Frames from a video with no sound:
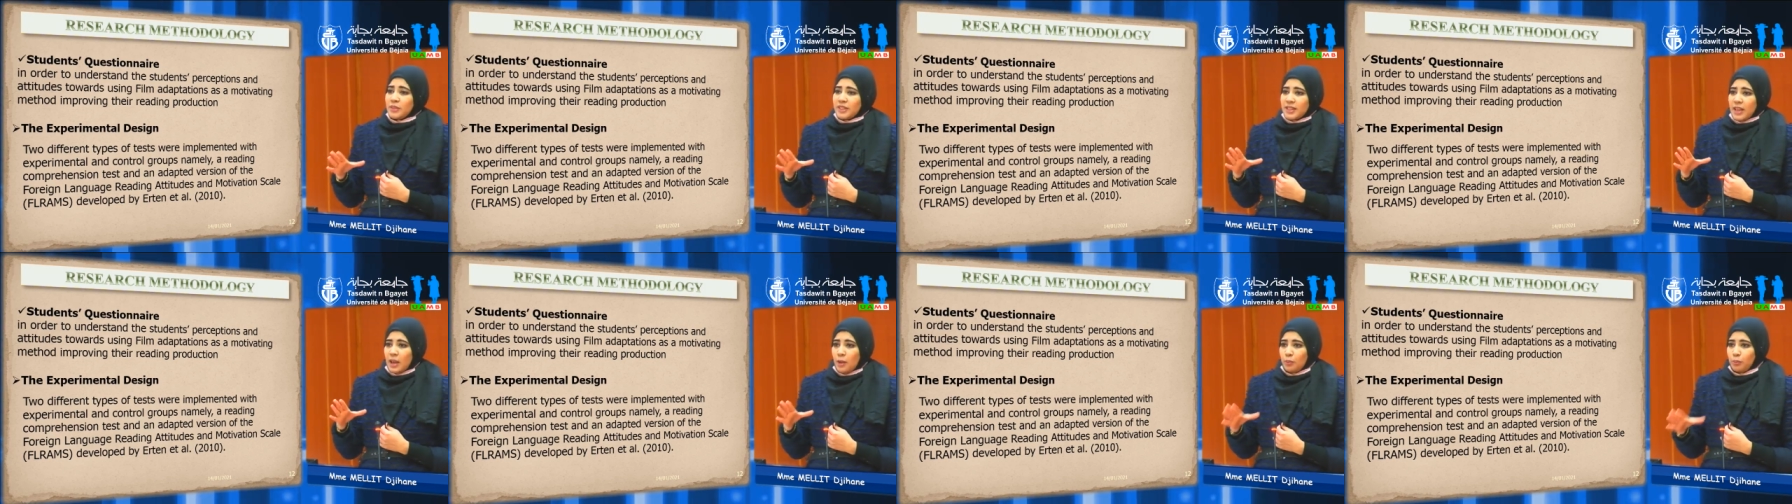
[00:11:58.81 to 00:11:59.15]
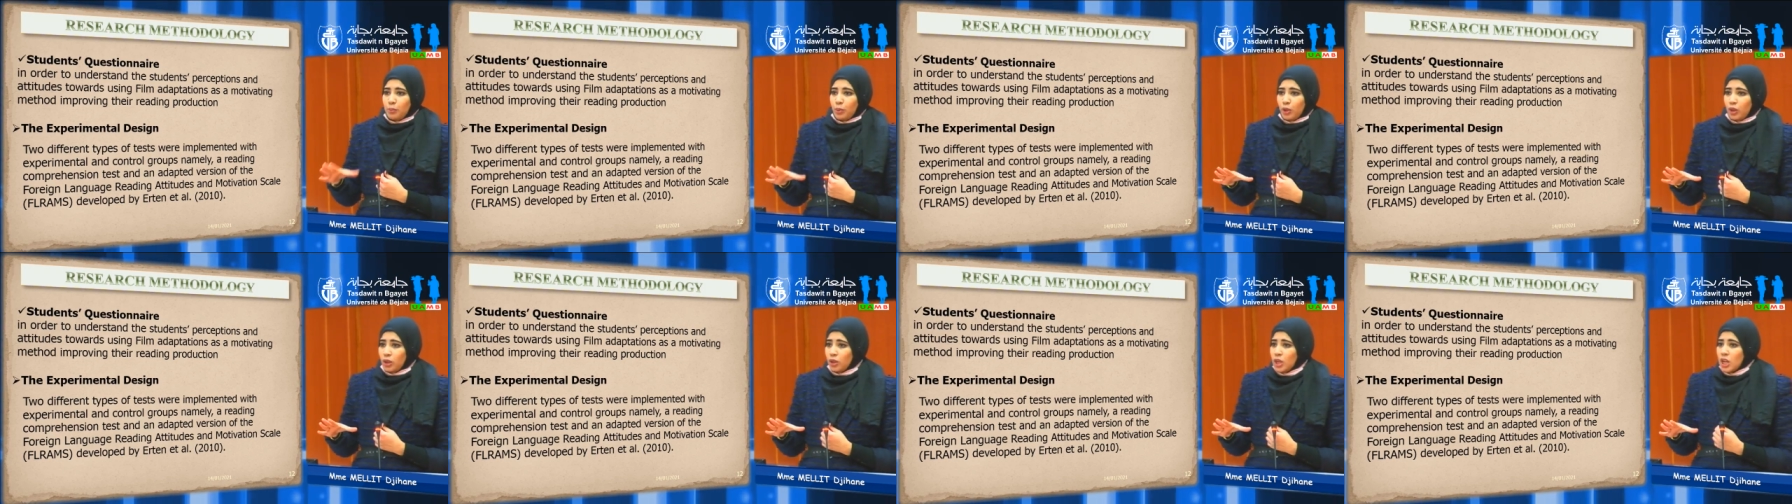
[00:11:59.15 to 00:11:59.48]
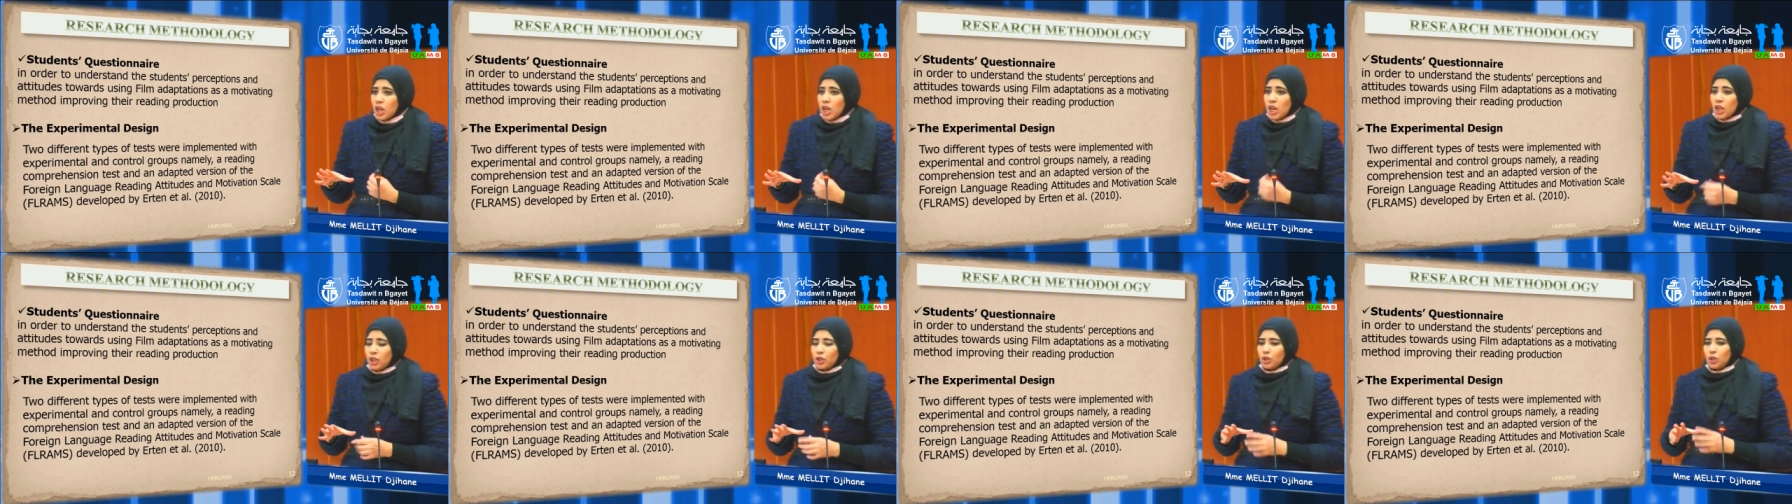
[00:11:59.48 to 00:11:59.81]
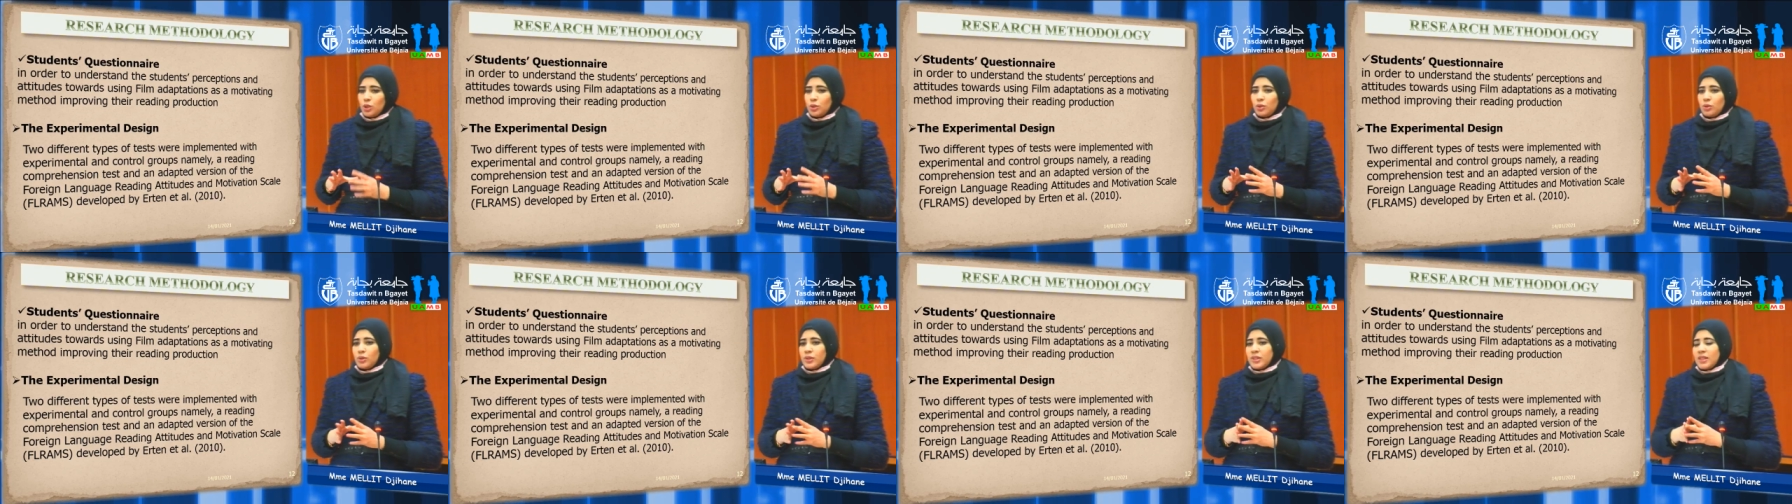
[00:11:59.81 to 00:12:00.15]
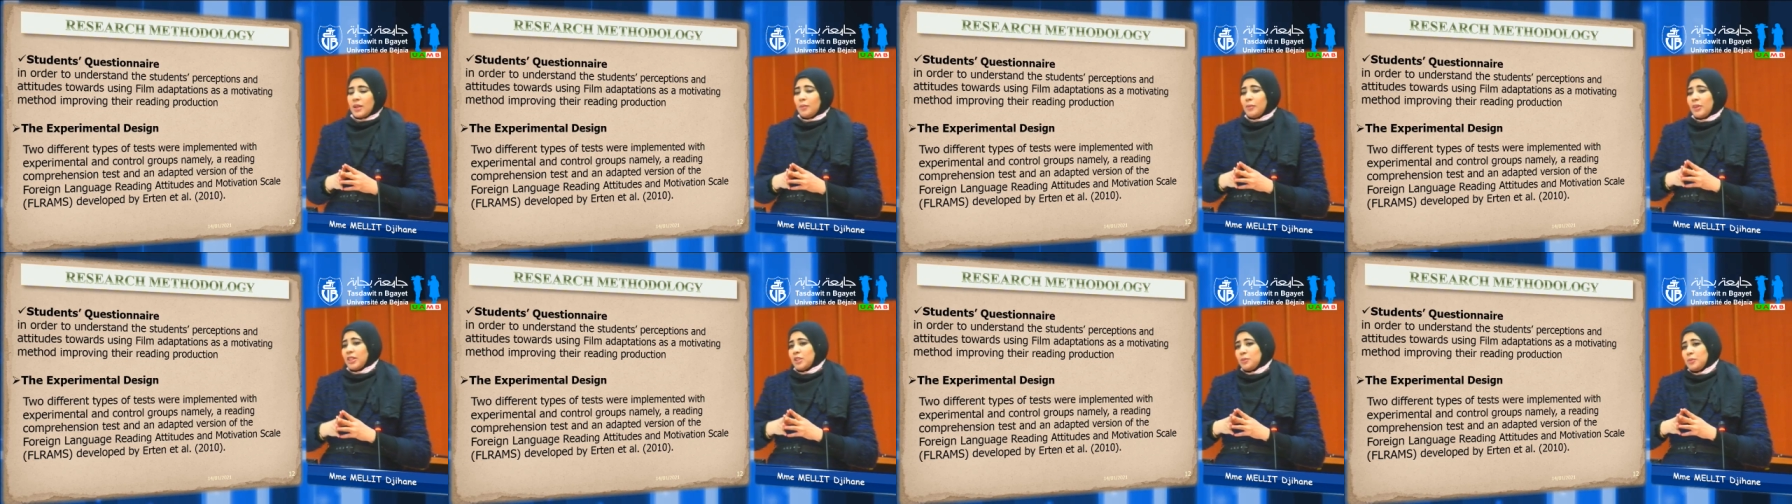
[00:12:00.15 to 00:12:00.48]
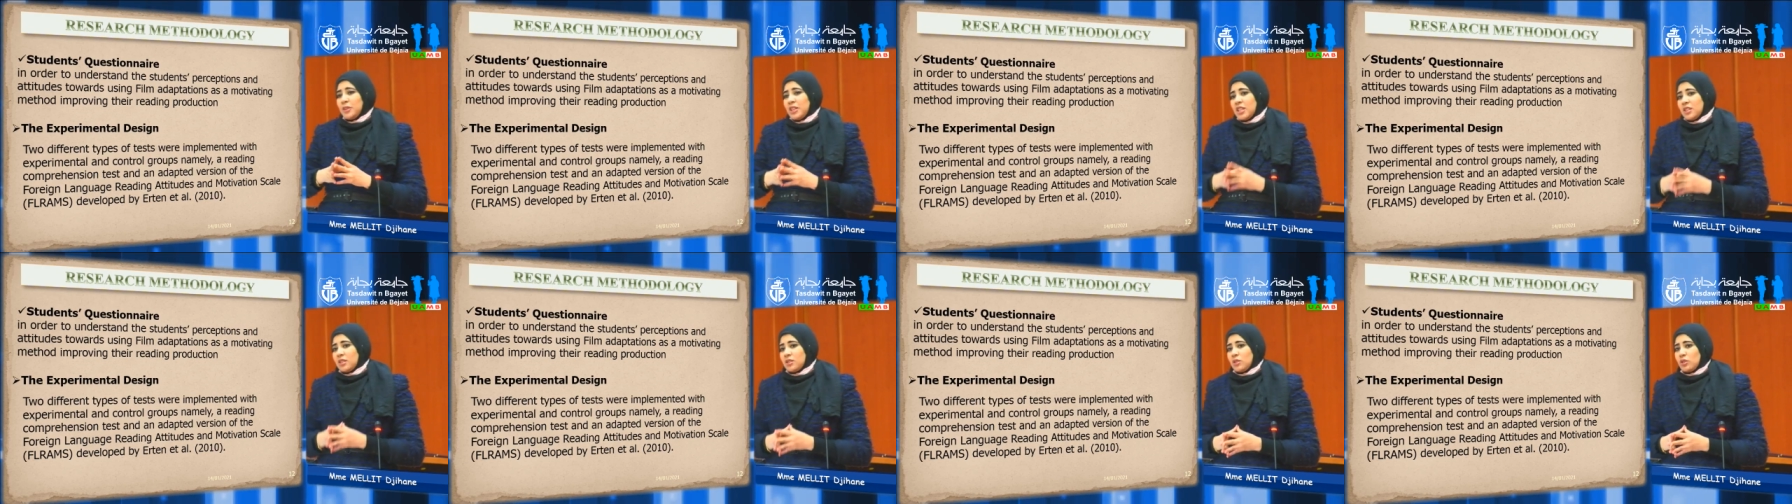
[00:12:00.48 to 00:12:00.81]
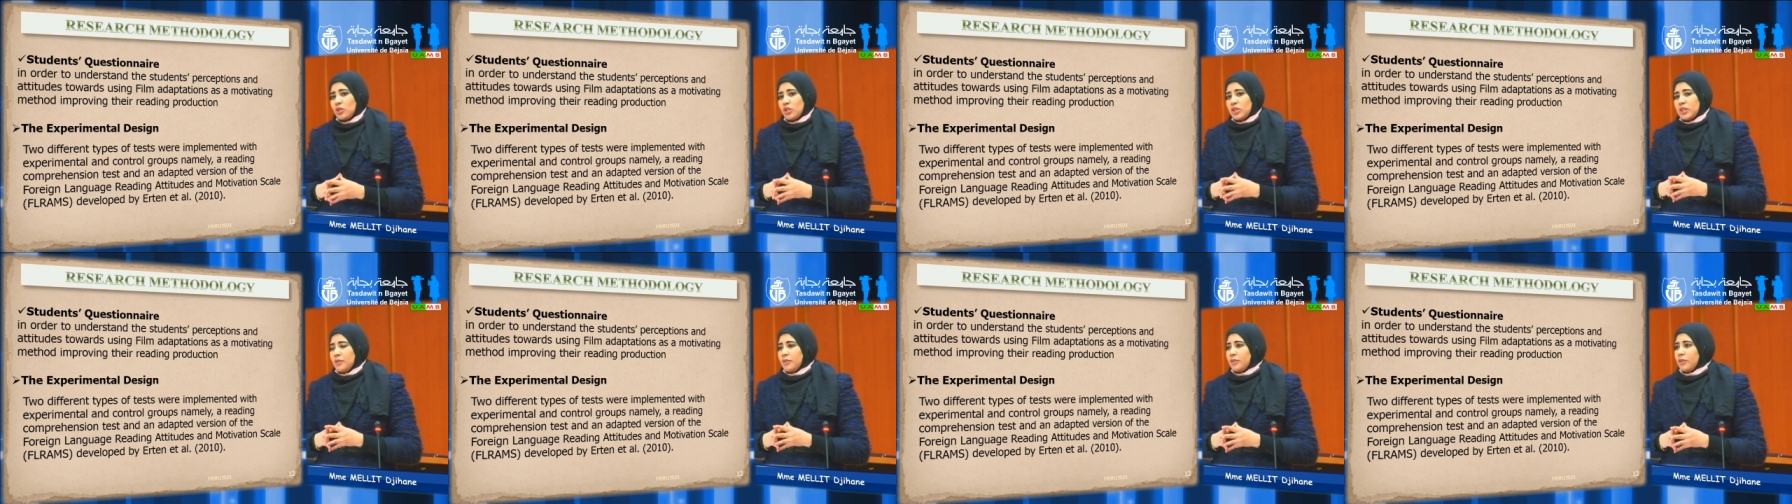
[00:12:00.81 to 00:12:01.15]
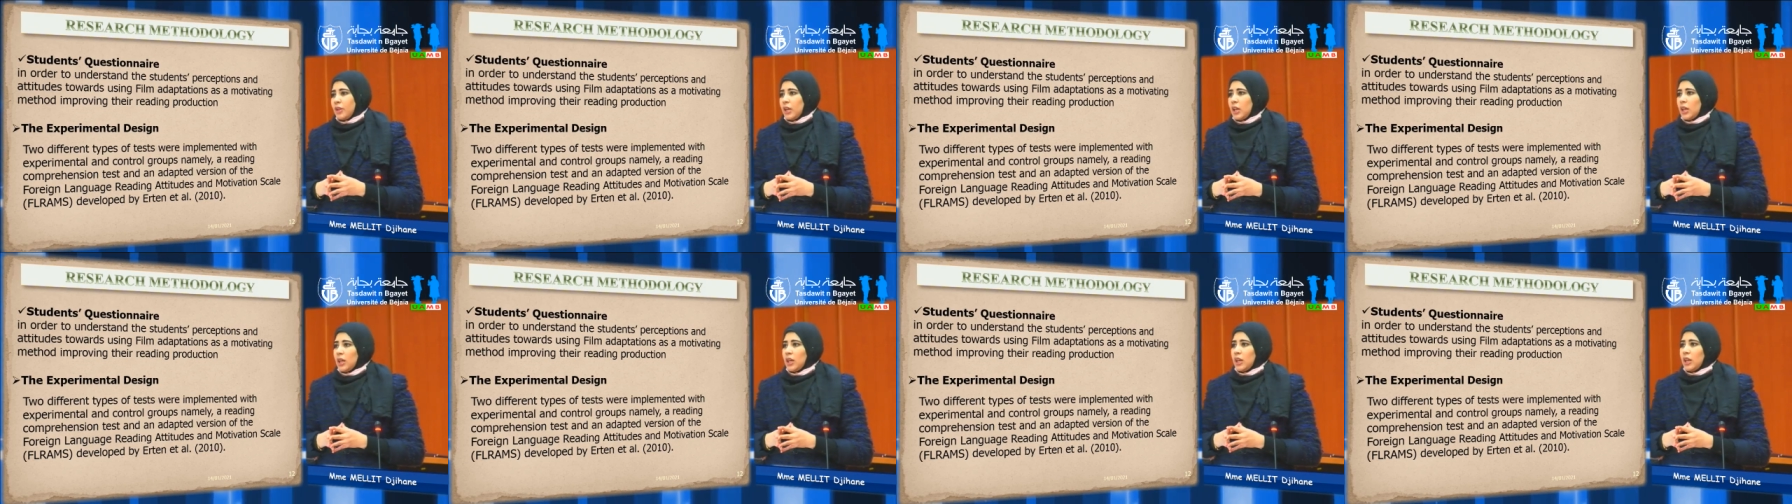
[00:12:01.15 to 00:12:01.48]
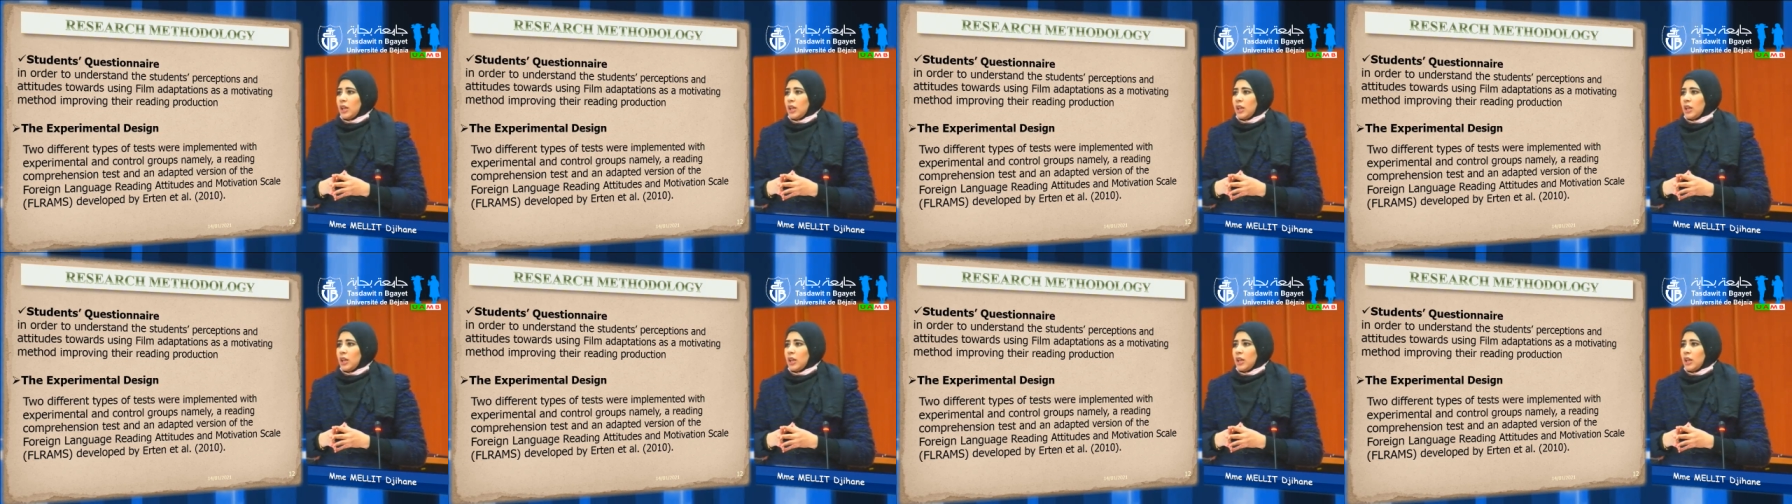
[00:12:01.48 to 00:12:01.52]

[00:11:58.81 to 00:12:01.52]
sample due to some administrative